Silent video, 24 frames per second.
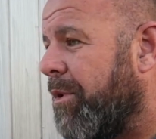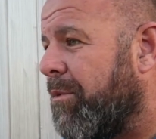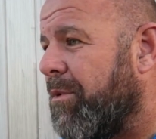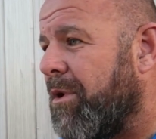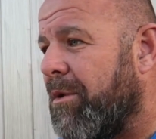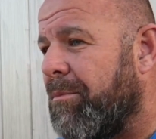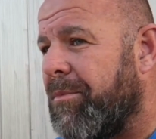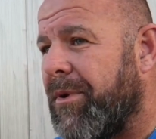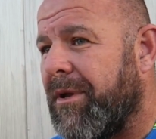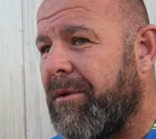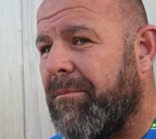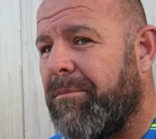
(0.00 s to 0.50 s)
We
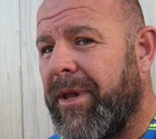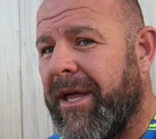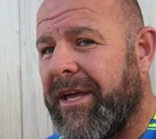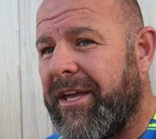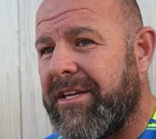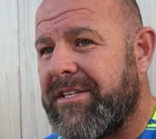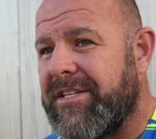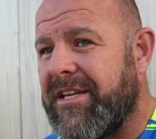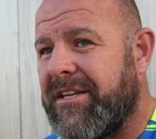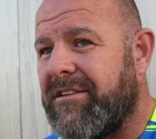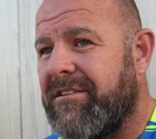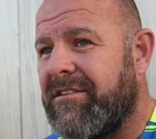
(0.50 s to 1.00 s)
will bring
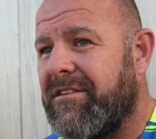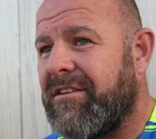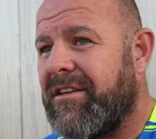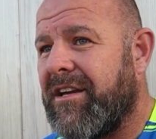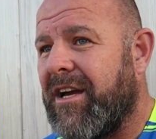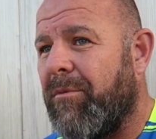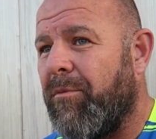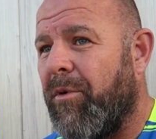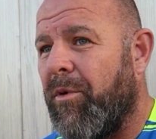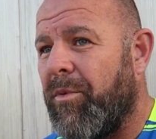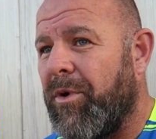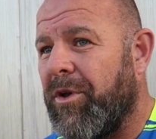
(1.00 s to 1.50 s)
players in,
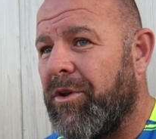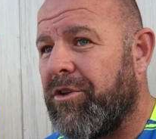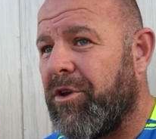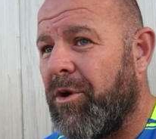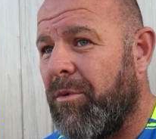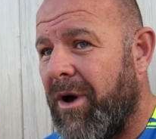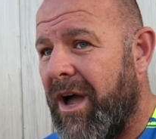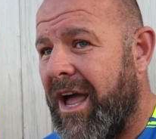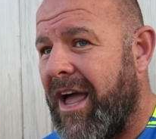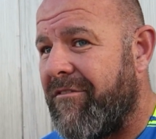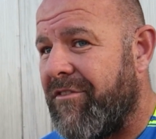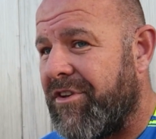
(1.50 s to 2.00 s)
and we will do
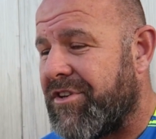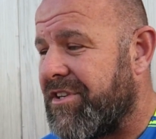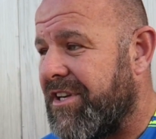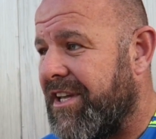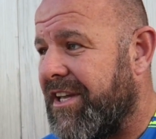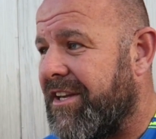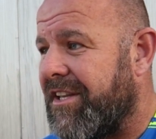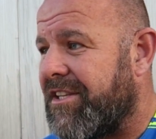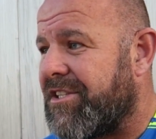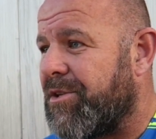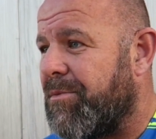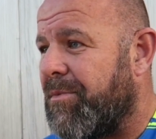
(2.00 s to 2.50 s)
whatever's
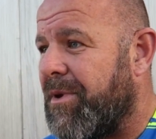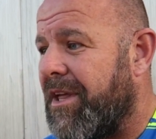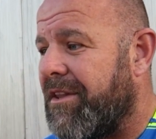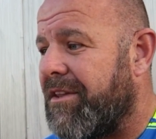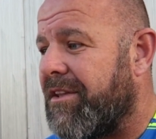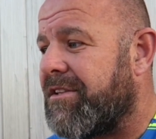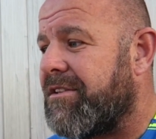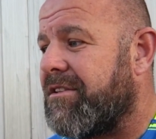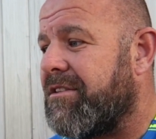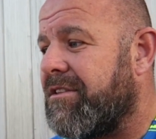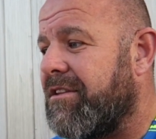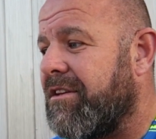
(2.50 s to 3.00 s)
needed to make
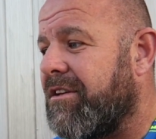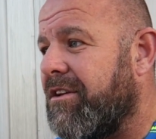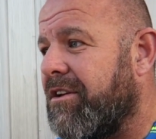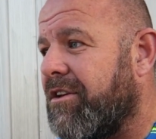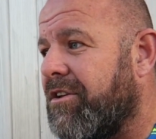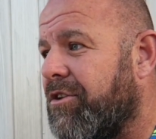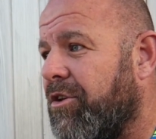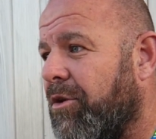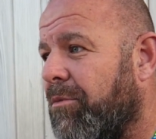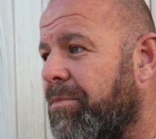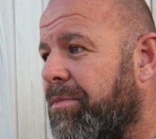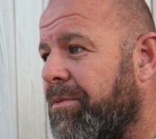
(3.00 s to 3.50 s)
the
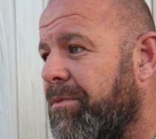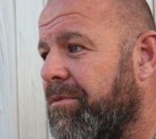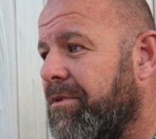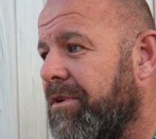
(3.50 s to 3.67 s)
club